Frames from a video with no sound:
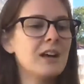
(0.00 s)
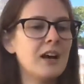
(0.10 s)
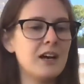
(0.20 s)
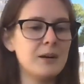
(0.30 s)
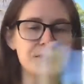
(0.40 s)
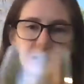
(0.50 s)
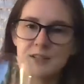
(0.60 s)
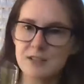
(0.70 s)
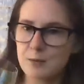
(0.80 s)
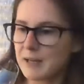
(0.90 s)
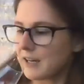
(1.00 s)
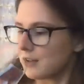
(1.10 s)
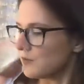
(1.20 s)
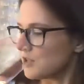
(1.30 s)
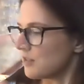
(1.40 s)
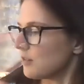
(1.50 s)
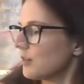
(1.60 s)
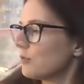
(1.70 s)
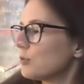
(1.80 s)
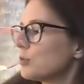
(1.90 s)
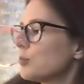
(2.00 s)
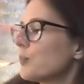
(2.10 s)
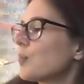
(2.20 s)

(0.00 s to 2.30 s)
So let's go back and visit the fruit.